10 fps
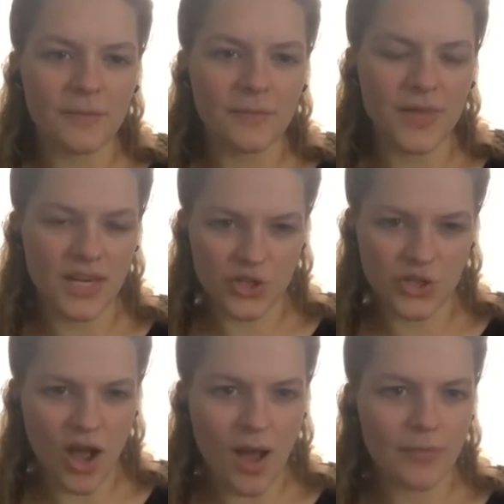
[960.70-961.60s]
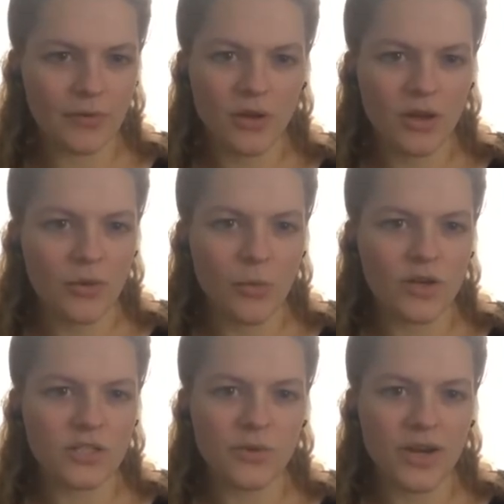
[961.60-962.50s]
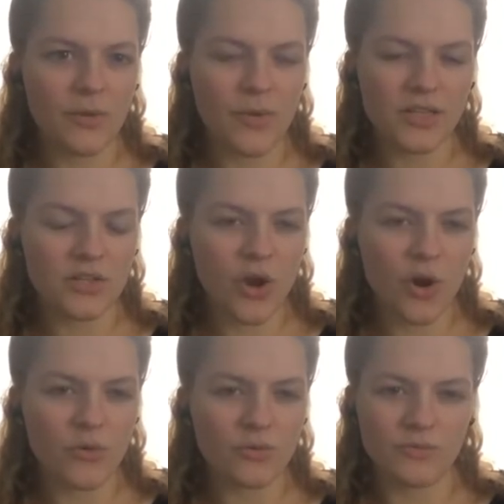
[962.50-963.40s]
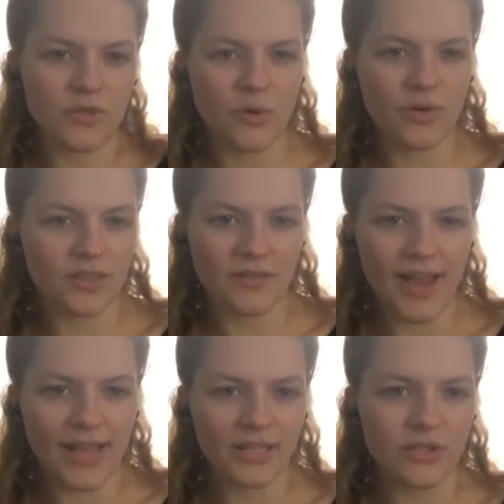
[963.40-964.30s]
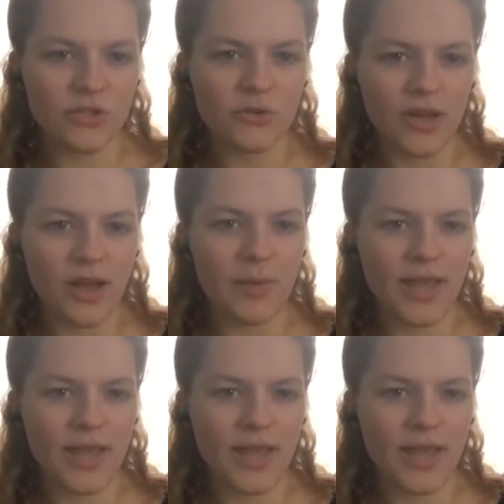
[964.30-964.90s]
in his shop once when I went to go, you know, get the violin tuned up.